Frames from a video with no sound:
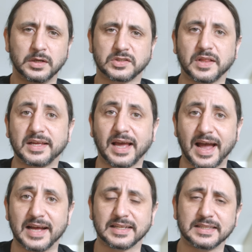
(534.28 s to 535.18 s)
So there you
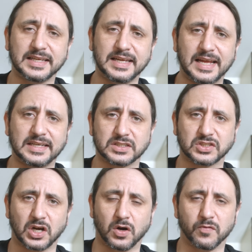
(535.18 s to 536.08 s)
had the
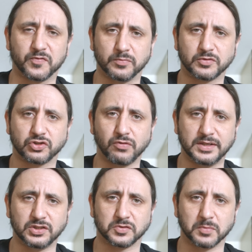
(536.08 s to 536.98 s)
Indocile from
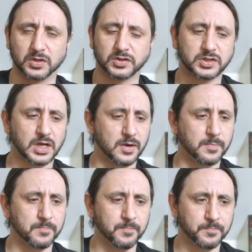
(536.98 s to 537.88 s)
Strangers Mods.
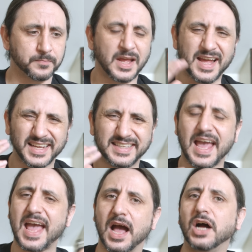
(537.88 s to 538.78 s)

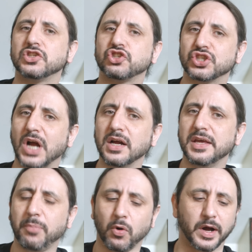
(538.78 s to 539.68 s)
Yeah, a
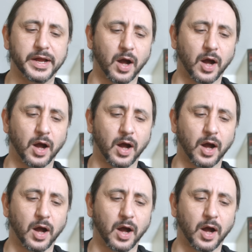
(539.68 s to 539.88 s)
chunky boy.